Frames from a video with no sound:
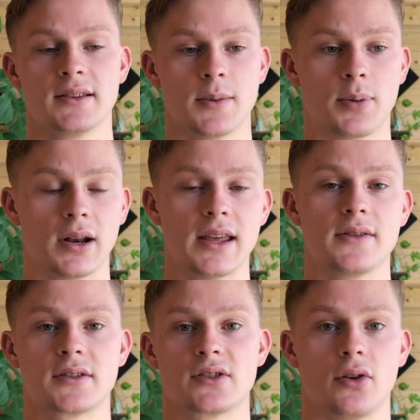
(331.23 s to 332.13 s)
deplete
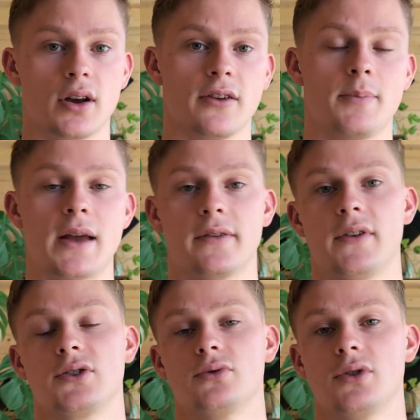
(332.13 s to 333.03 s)
the soil of
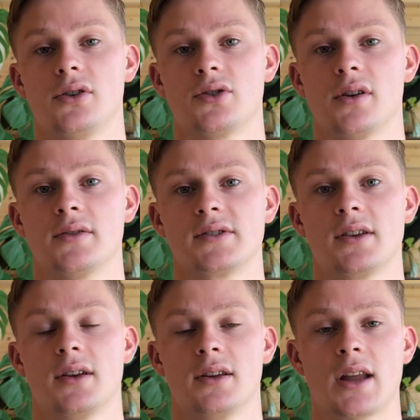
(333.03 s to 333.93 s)
beneficial nutrients.
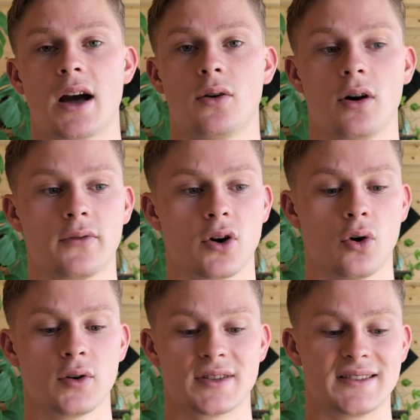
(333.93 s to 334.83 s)
Now, of
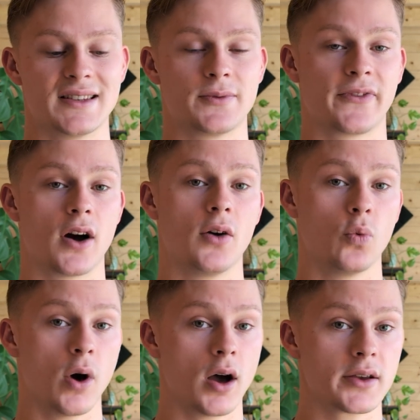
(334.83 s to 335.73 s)
course, this is far
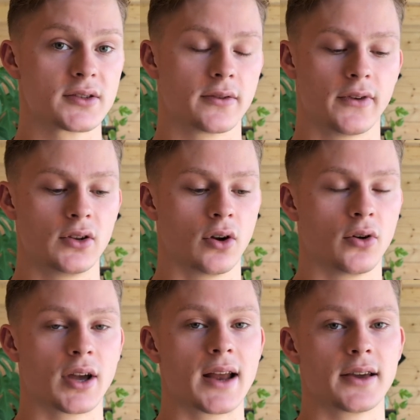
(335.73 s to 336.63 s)
worse for
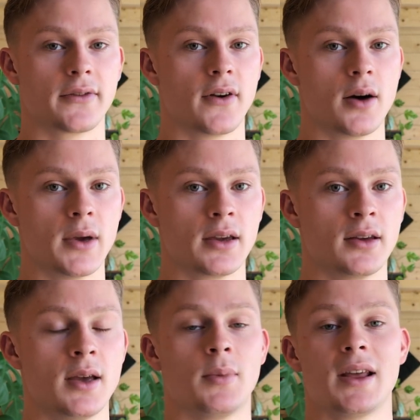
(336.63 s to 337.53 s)
non-organic farming,
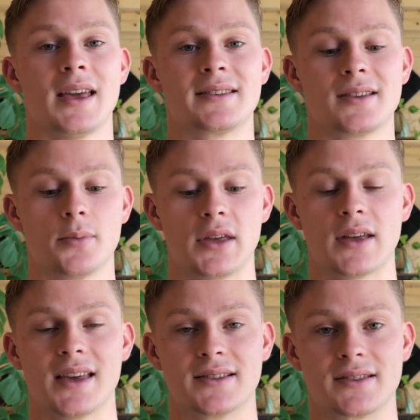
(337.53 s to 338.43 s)
but it is something
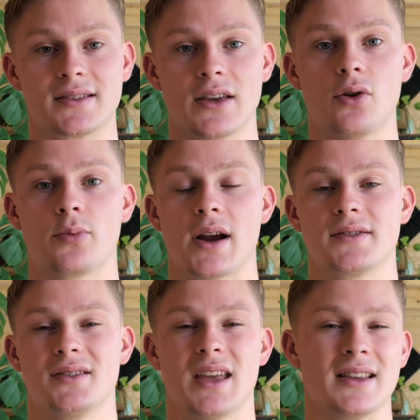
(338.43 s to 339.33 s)
that is still
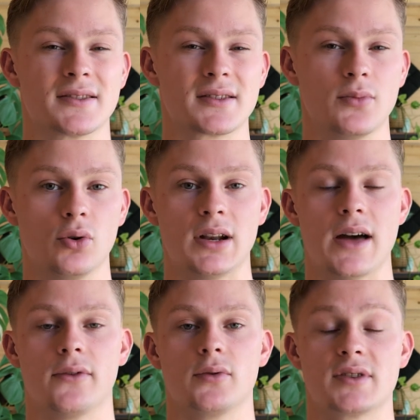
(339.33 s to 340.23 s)
present in smaller
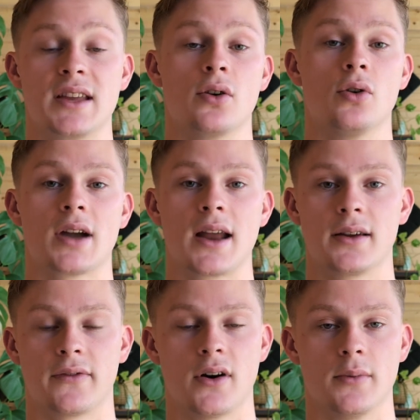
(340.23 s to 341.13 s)
levels in
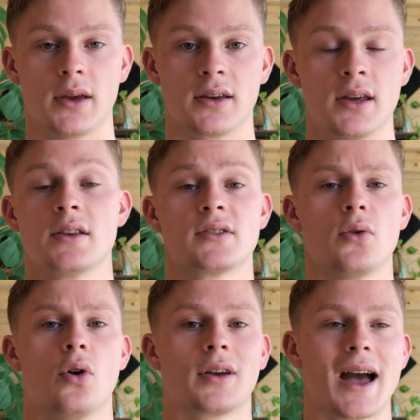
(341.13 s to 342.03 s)
organic farming.
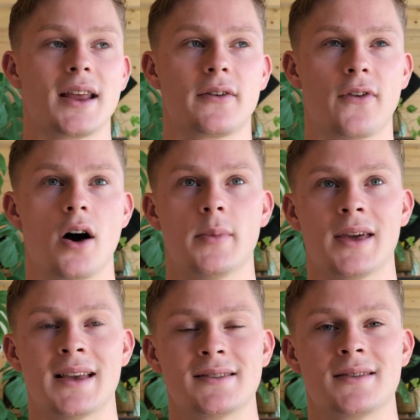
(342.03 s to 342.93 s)
So organic
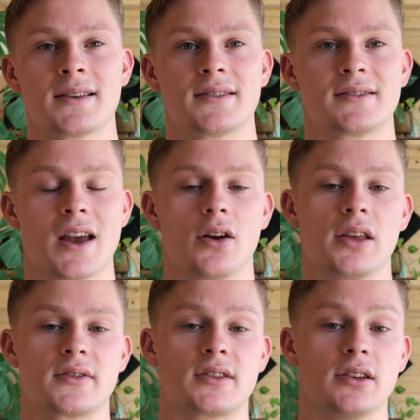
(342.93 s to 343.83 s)
farming isn't necessarily
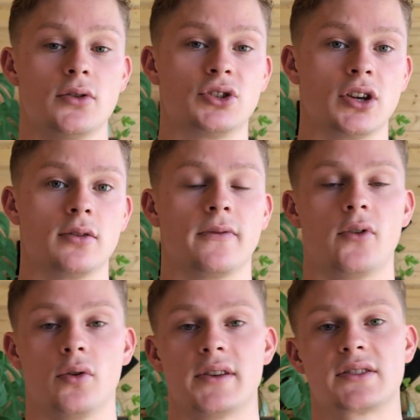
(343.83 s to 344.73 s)
the solution
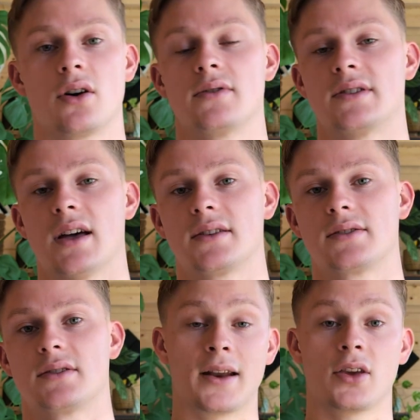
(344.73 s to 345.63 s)
for this
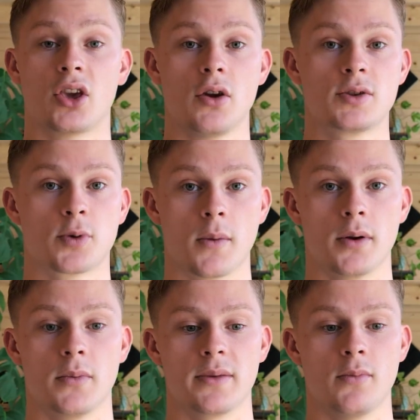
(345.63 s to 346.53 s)
context. And a huge
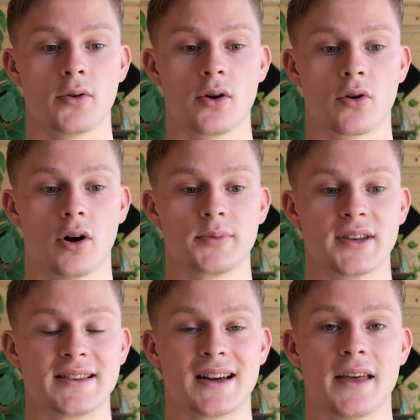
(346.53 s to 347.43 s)
problem with monocrops
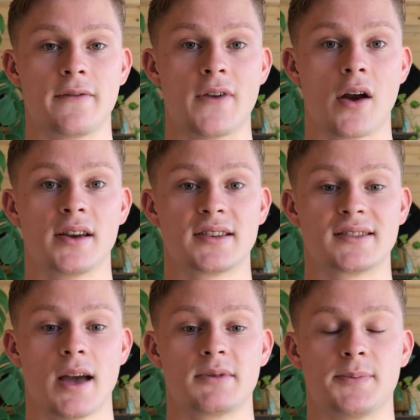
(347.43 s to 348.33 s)
is that they're very
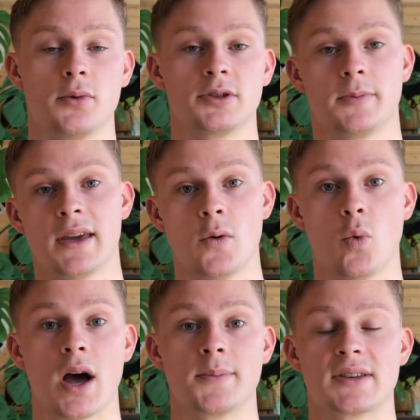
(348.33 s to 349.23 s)
susceptible to being
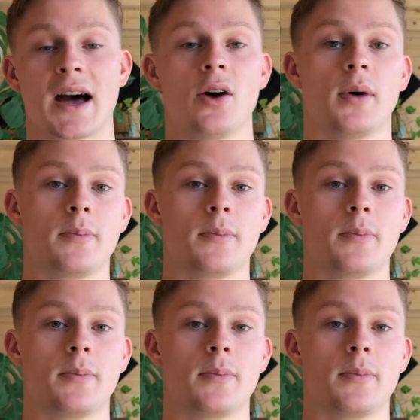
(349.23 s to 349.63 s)
wiped out